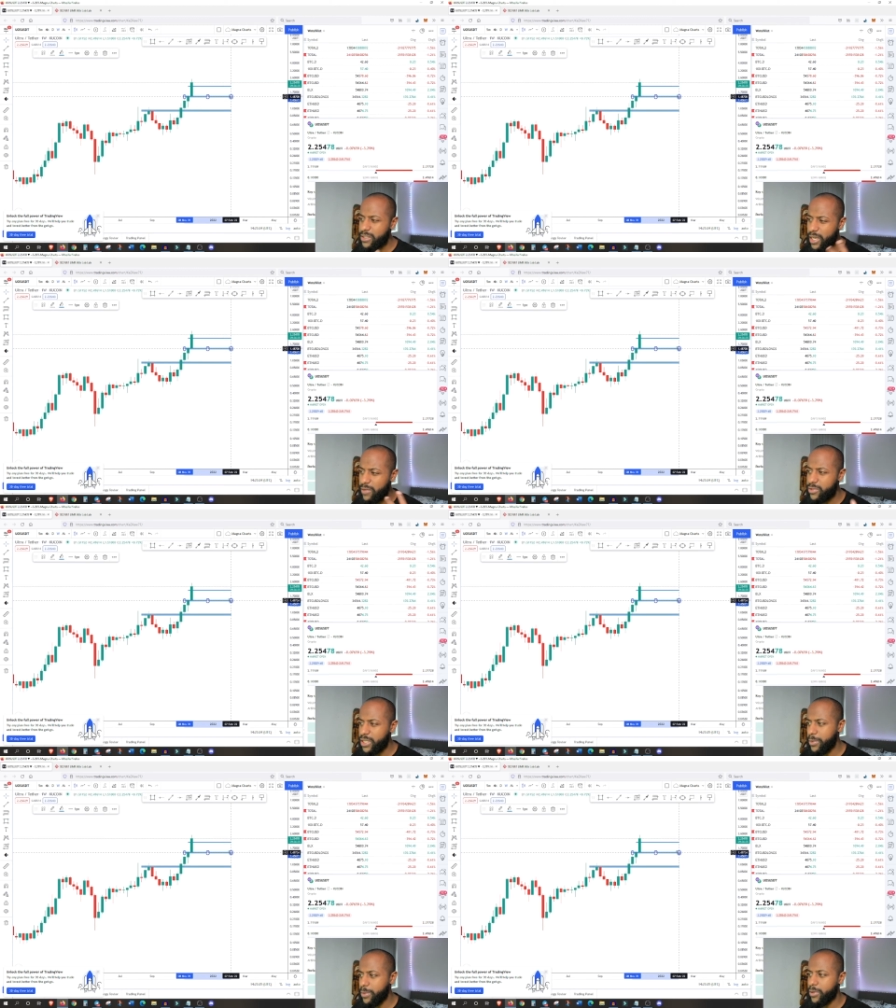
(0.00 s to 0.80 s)
These are
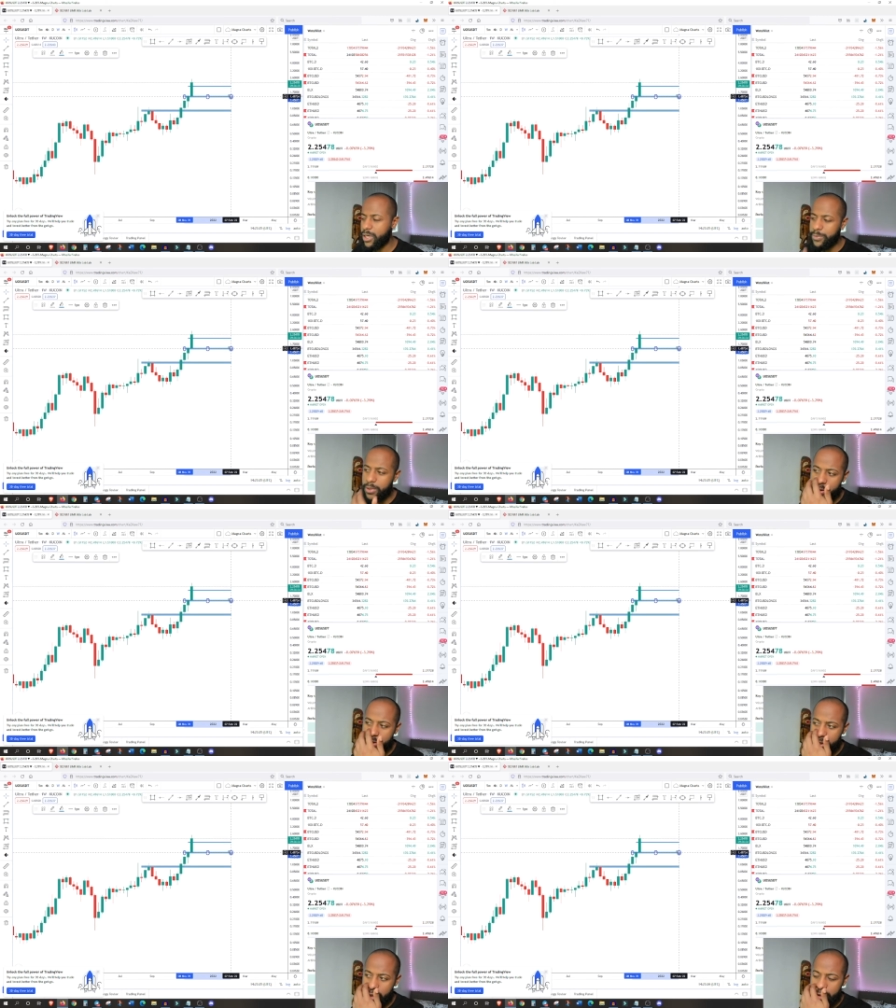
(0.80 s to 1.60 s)
levels that people are going to
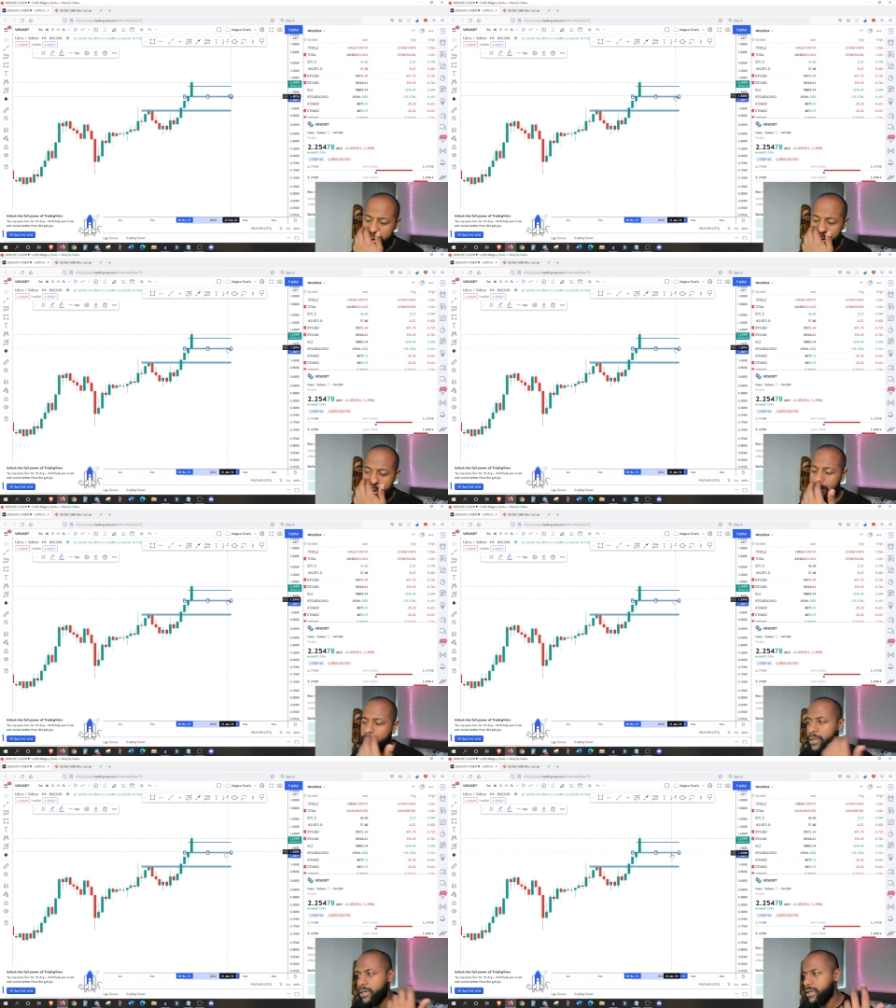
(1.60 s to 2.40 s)
be looking at
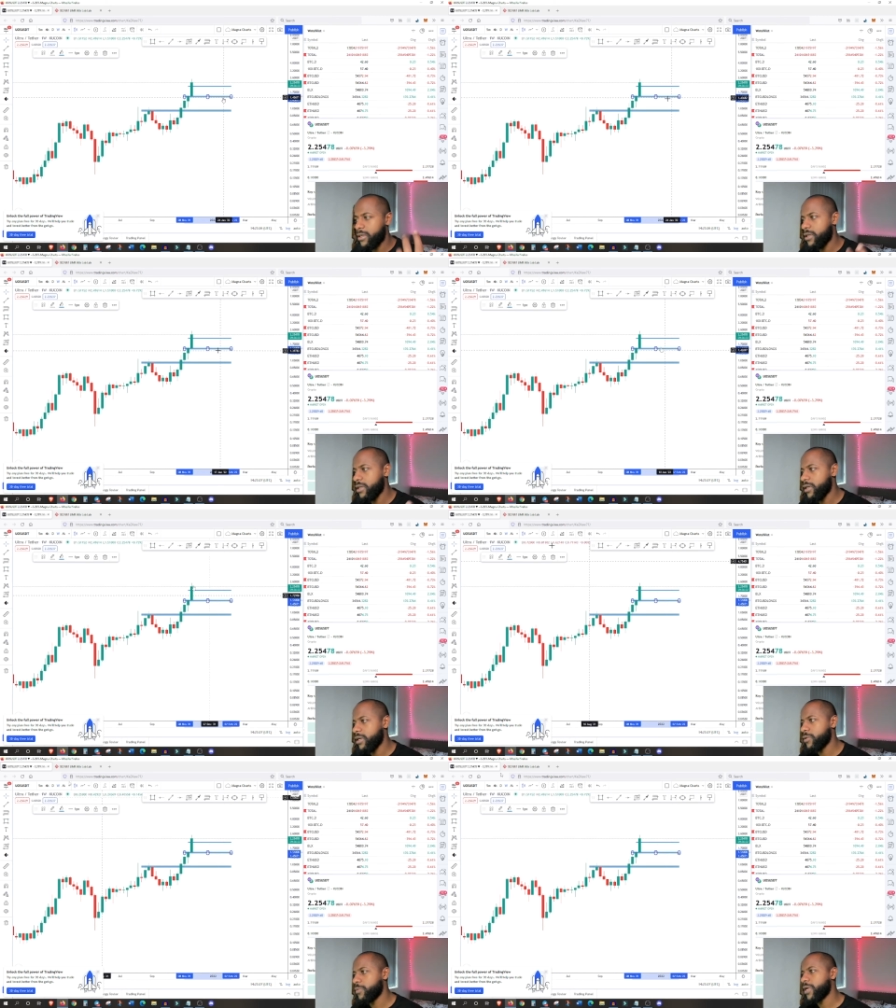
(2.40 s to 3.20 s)

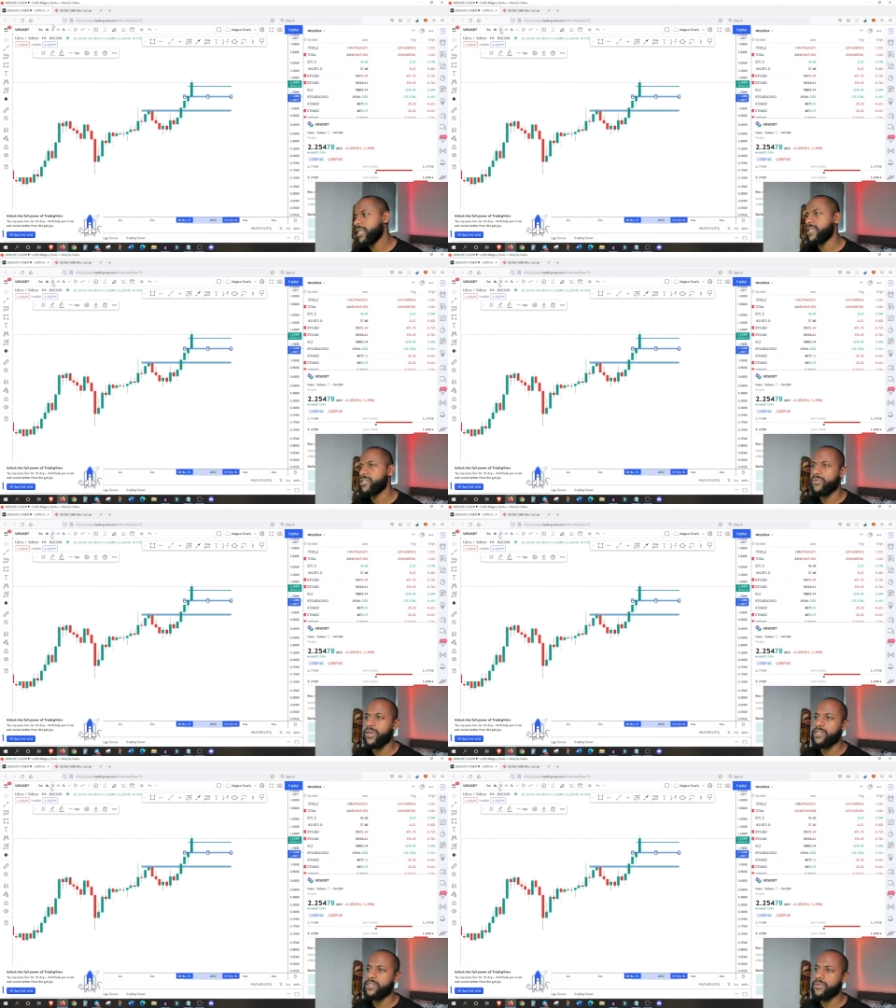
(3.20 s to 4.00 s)
when it starts
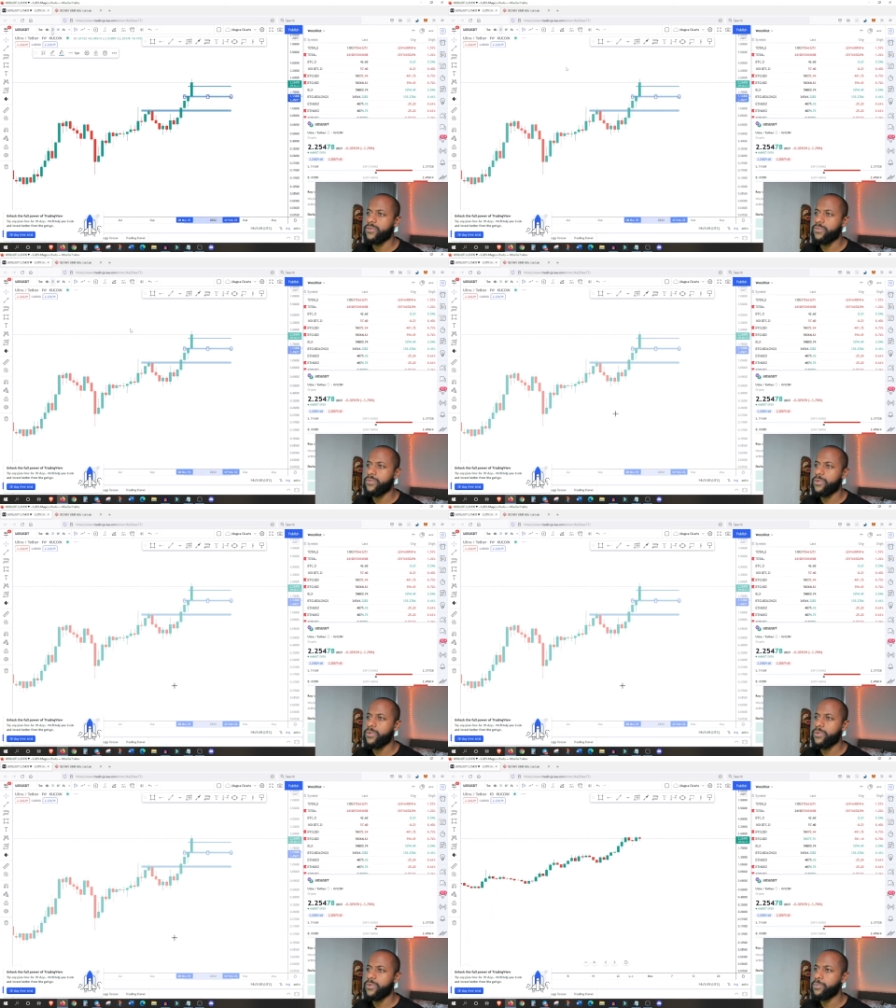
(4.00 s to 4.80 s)
to reverse. If
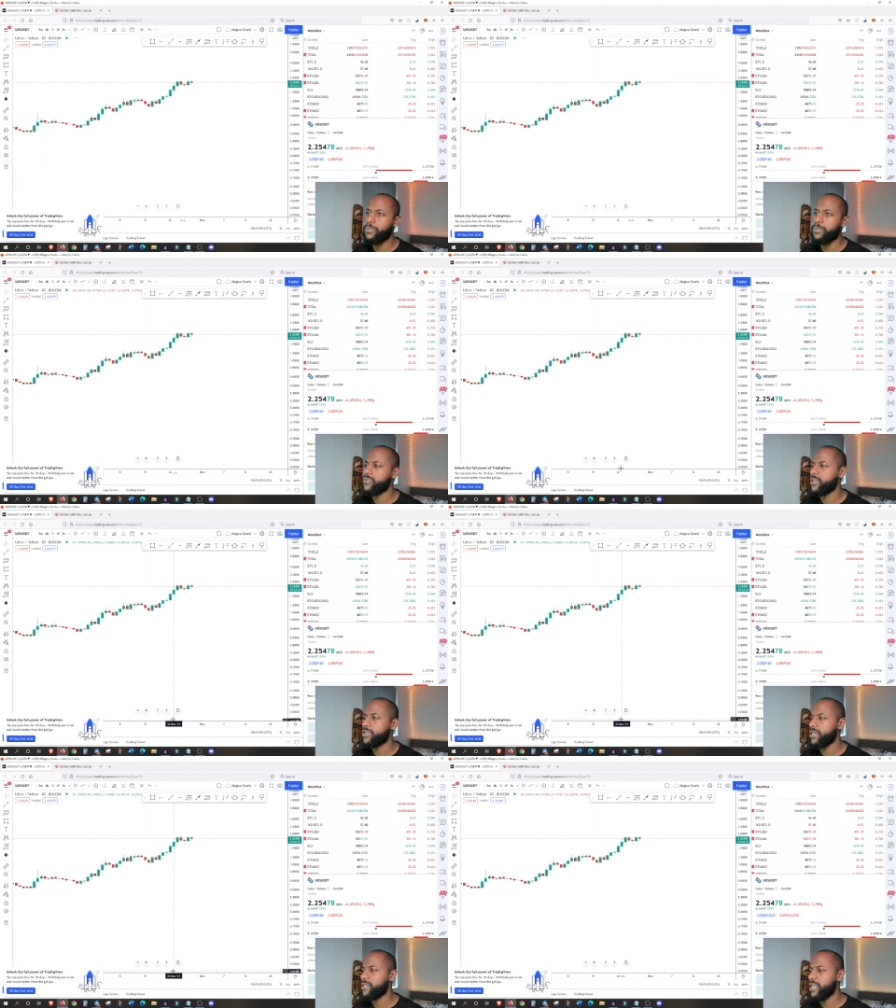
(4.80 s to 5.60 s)
we move to
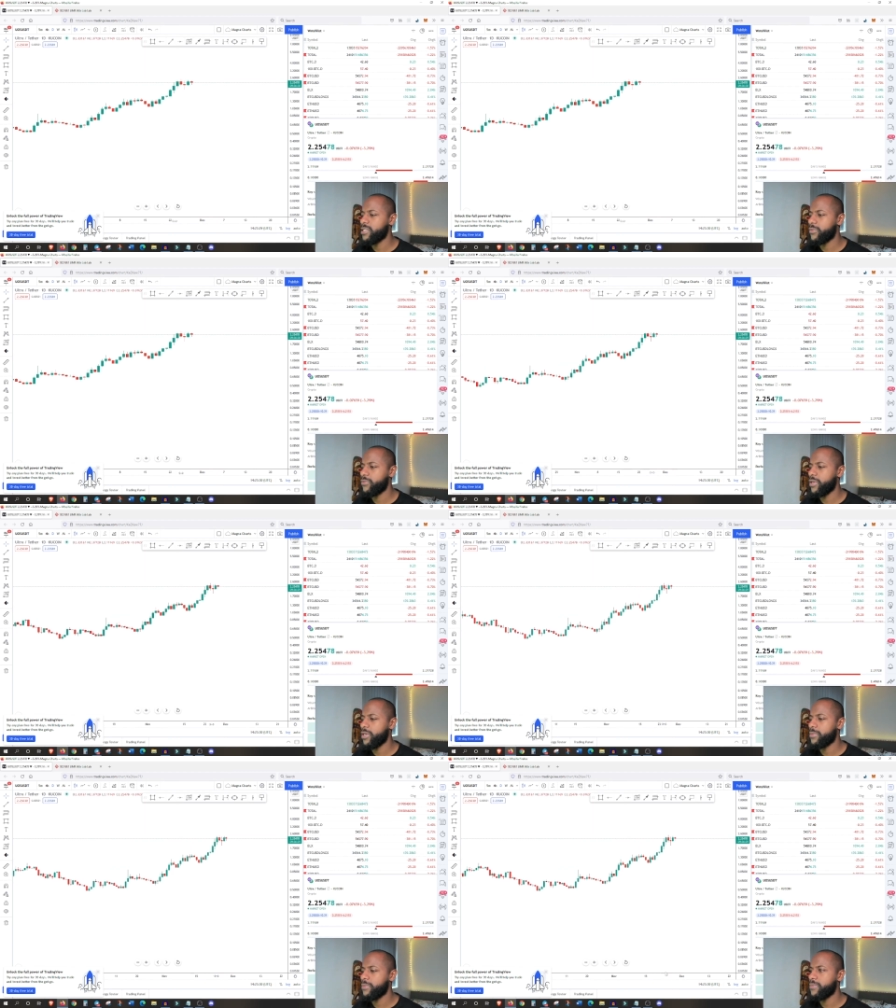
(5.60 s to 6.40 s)
the daily time
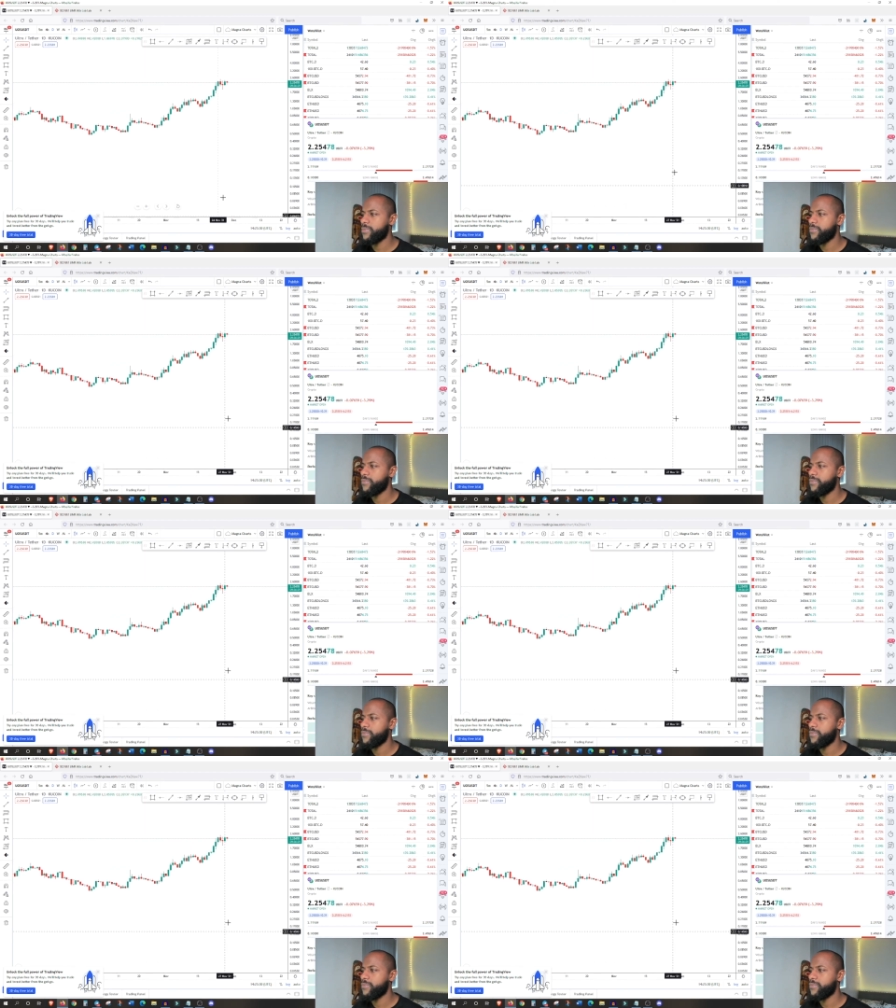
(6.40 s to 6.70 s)
frame,